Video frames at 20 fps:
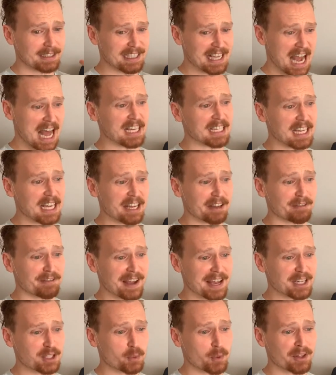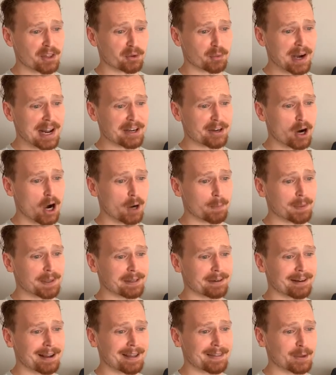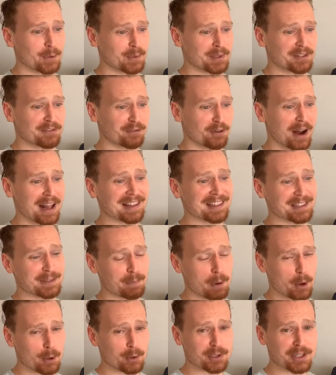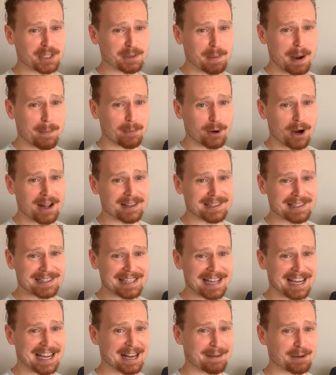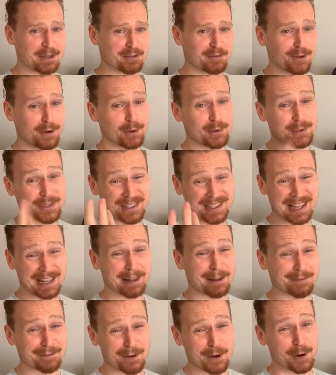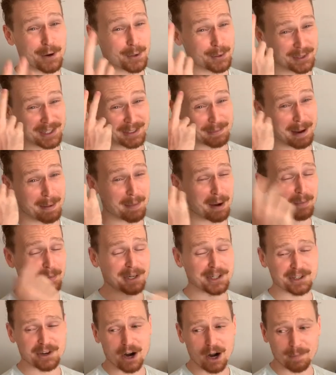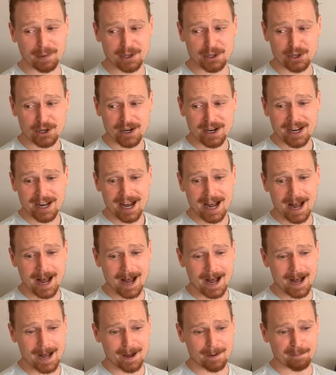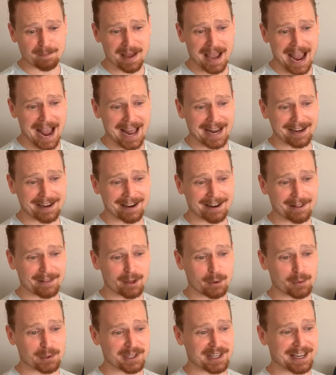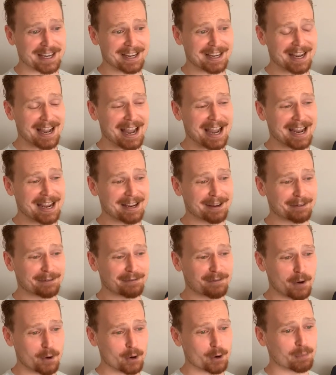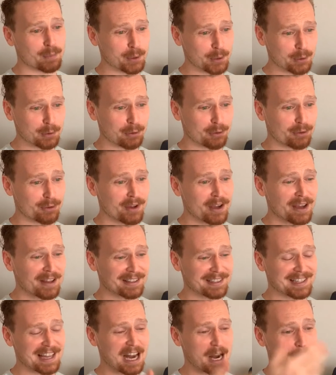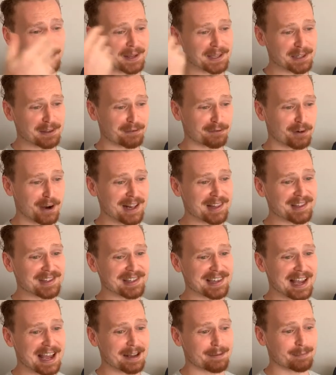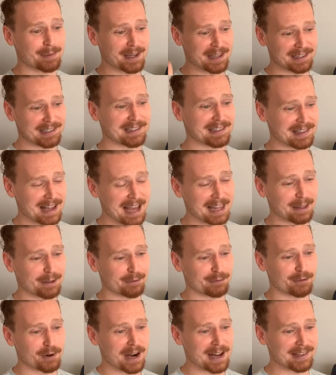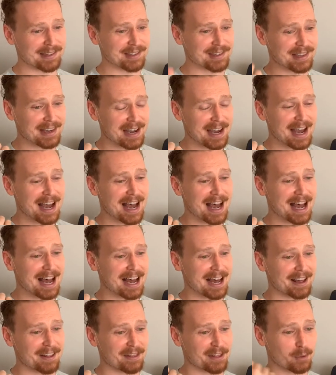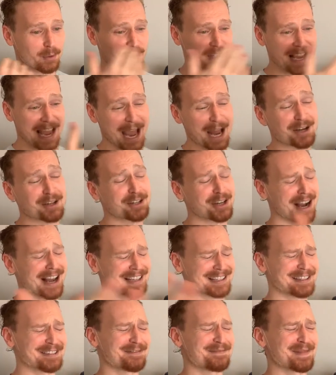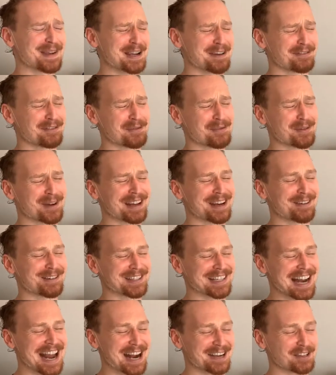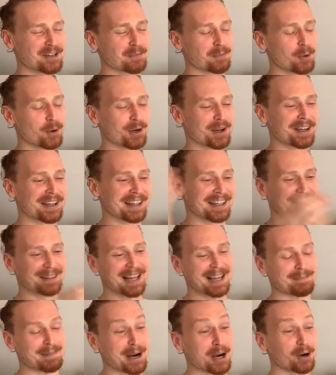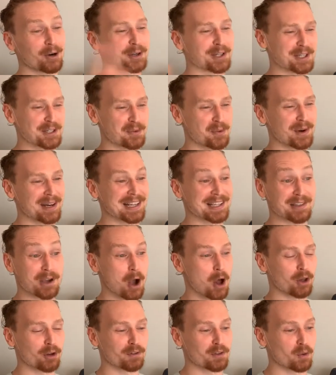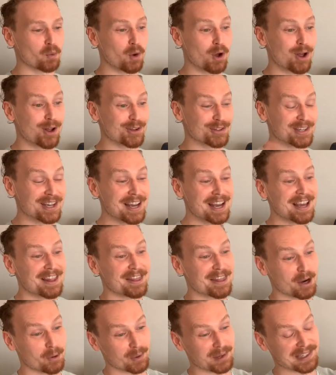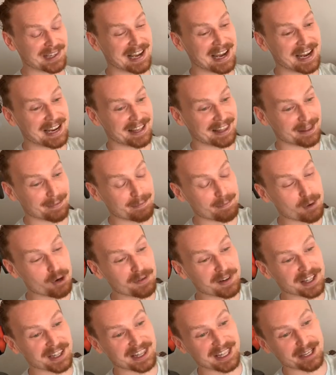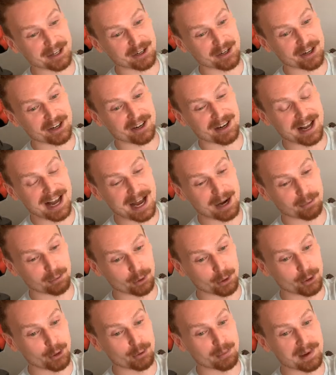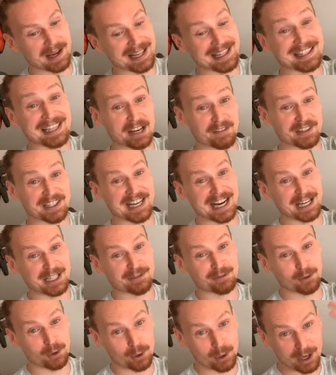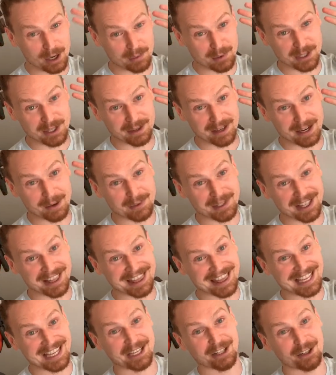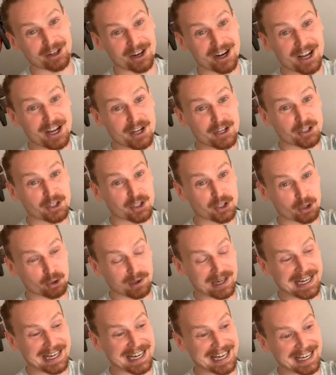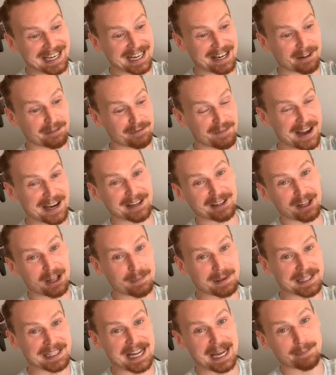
gala event with a red carpet, and there was friends posed as paparazzi taking a bunch of photos, because I love photos, because my memory's garbage. And there was a photo booth set up as the Friends set, because I love Friends. There was headshots of me from when I was an actor boy in, like, my early 20s all over the walls. There was a movie theater room. Instead of a dance floor, it was a theater screening Fight Club and